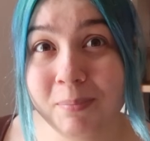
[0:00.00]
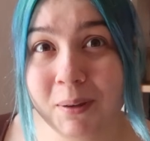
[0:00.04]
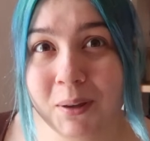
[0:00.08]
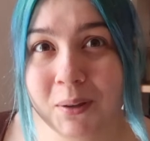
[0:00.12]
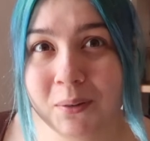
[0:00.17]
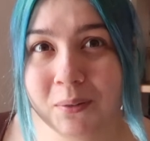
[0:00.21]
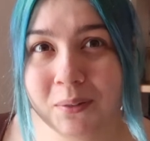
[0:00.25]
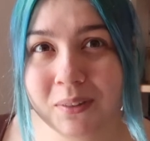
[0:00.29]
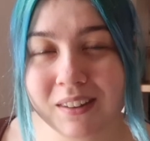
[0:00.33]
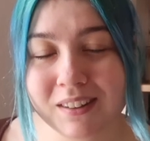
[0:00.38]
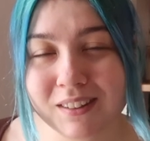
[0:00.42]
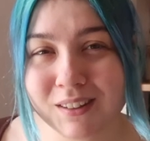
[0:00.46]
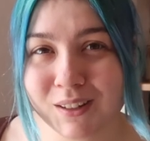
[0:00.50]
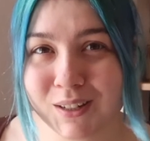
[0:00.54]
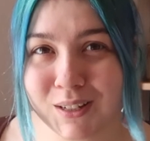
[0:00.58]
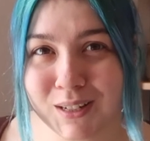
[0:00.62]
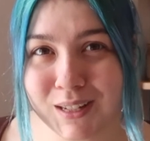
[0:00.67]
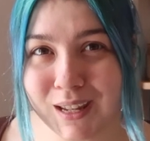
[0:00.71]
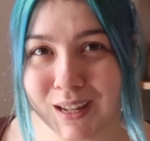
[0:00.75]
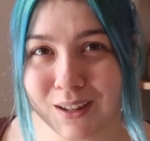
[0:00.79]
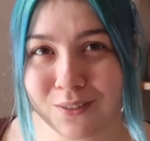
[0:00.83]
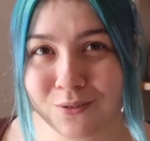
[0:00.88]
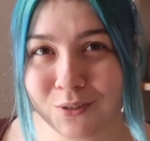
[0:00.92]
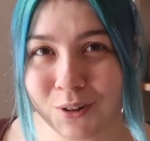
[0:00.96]
built this
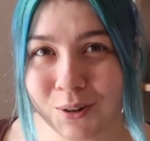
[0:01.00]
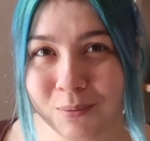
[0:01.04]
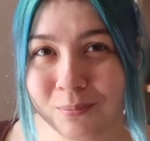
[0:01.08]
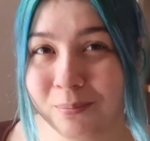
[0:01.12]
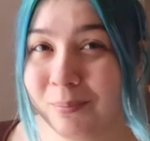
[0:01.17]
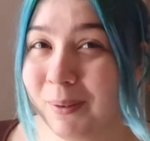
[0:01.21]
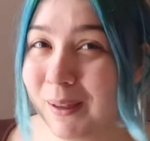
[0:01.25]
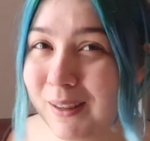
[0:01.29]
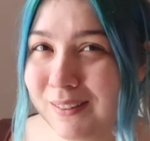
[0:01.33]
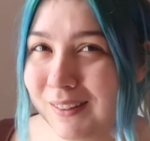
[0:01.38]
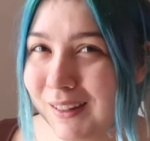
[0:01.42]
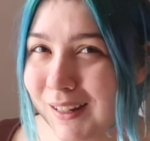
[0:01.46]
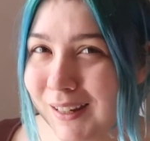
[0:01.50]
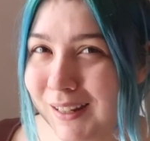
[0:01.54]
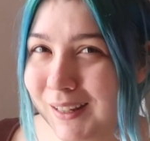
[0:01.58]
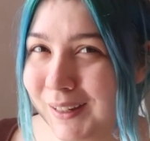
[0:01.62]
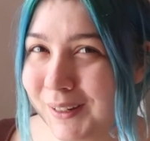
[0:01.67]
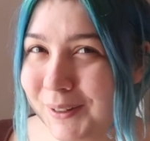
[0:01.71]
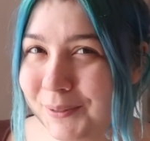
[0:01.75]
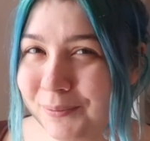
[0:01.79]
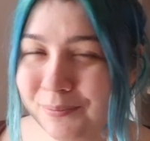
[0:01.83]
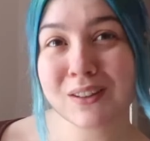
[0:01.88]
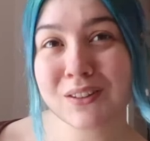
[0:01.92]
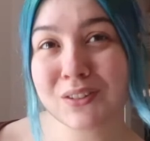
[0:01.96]
idea from,
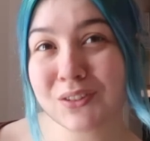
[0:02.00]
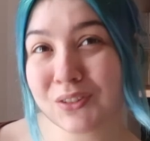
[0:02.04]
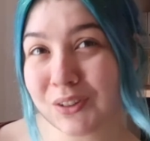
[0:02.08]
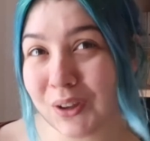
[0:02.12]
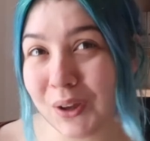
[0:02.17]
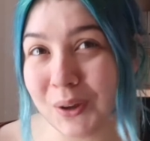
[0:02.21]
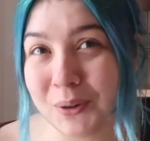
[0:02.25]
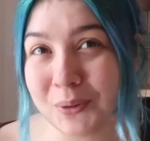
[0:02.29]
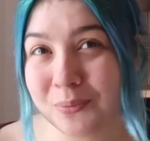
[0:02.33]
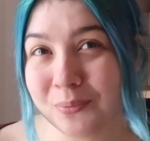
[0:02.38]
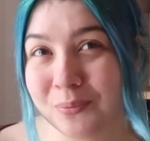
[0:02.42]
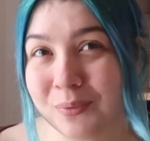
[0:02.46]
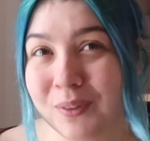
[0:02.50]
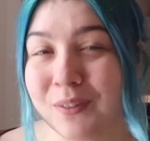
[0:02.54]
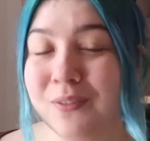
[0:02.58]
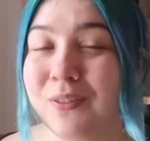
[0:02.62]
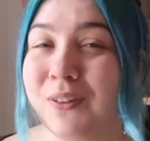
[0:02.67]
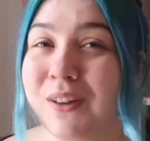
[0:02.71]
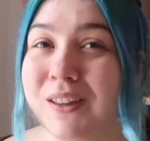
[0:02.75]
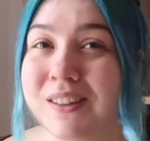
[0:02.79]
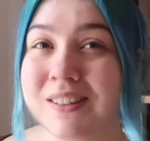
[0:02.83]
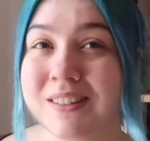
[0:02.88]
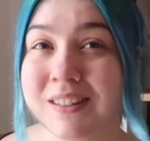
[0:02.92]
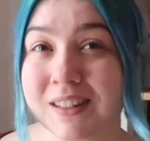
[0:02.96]
basically. So, the
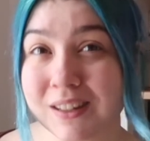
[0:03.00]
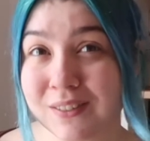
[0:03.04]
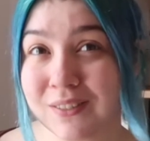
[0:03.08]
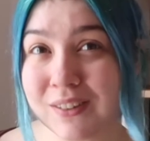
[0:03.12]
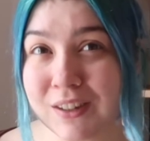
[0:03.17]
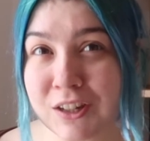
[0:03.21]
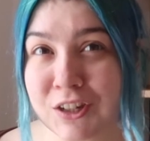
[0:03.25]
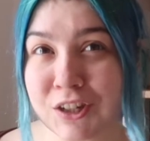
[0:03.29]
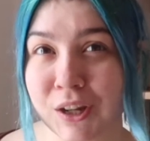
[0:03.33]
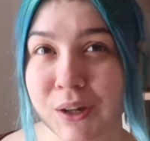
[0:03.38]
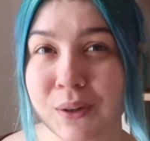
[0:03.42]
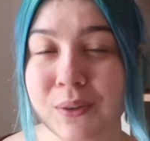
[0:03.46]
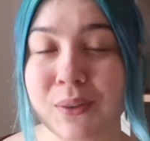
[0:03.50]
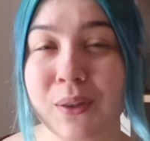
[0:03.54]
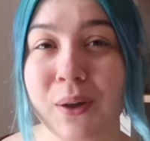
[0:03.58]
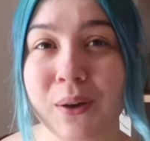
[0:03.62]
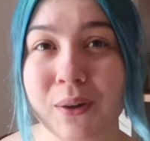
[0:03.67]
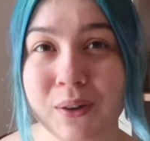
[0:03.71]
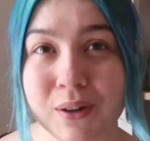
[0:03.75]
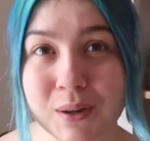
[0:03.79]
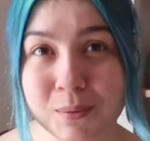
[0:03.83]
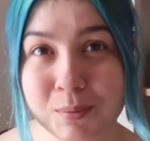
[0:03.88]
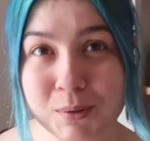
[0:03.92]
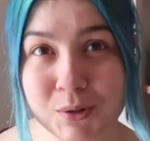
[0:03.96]
first TV show that
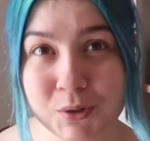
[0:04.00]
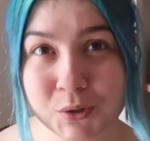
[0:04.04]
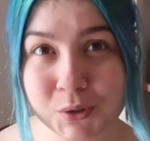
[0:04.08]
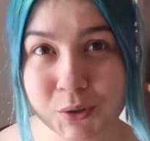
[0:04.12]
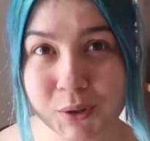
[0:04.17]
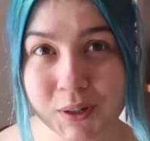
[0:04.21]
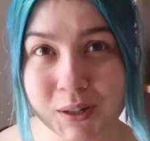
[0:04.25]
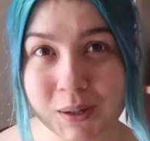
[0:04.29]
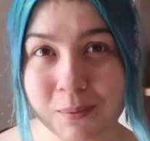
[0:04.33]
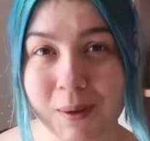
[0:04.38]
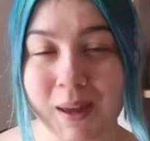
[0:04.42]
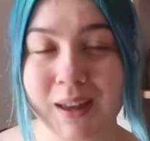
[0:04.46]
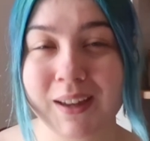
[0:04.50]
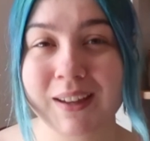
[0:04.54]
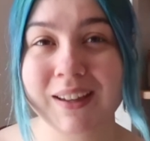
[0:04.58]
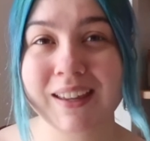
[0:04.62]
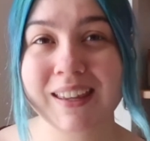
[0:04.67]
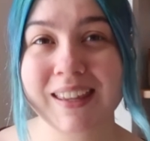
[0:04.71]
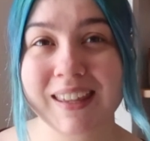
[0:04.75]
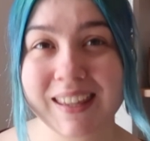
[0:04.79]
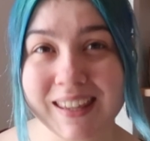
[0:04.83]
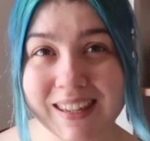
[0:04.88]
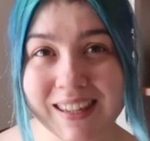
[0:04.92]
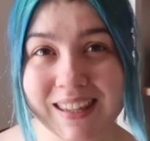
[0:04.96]
I'm going to be talking about
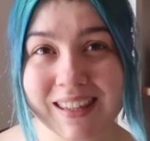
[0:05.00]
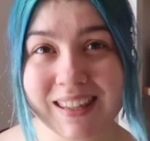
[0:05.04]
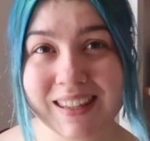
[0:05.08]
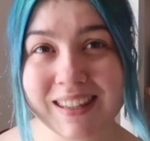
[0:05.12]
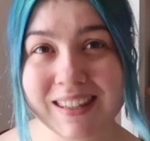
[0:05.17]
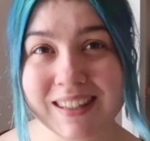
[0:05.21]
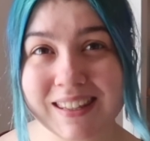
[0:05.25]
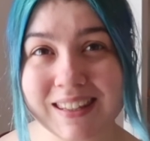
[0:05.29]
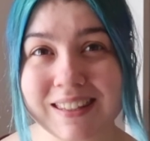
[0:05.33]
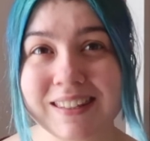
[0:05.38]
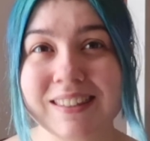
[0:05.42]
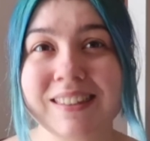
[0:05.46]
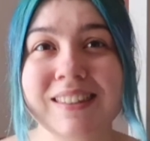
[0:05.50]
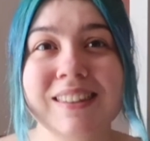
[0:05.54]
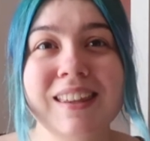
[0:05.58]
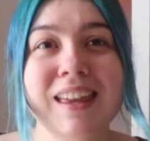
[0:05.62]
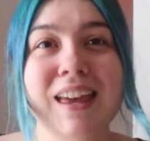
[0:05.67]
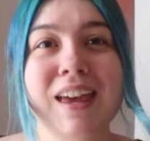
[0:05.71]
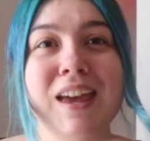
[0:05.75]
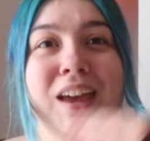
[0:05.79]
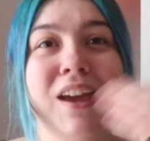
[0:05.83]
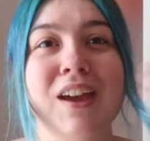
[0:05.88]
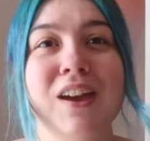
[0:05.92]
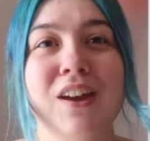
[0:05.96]
is
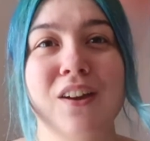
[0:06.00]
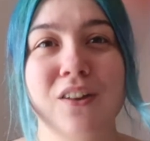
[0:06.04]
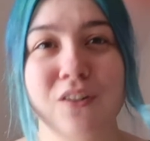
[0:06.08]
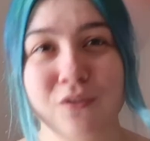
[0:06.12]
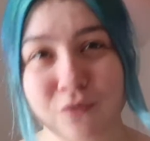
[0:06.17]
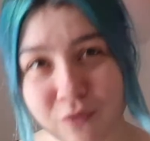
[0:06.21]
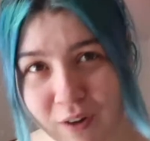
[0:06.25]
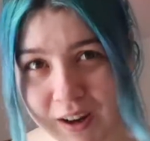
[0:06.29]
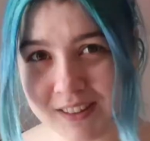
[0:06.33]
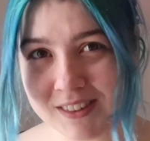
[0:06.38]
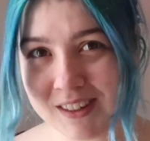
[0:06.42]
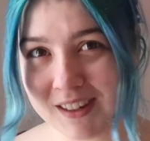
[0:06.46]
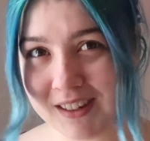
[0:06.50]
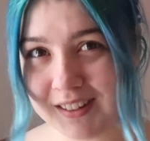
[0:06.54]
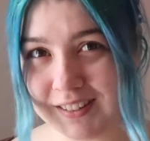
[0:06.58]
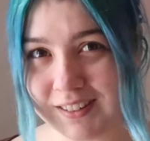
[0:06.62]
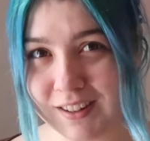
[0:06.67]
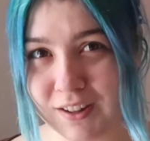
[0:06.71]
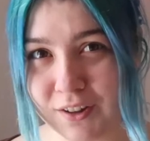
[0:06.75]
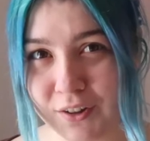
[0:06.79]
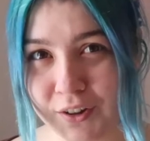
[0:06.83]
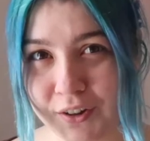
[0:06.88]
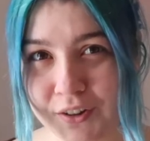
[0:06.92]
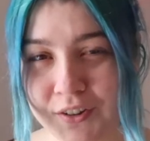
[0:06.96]
Raising
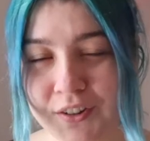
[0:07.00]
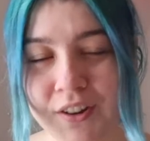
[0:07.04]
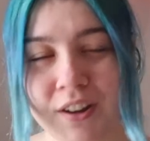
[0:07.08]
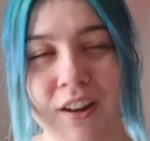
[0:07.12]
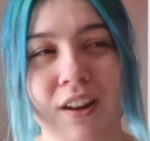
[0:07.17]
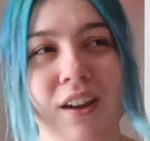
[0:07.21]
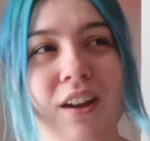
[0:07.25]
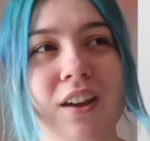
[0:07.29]
Dion.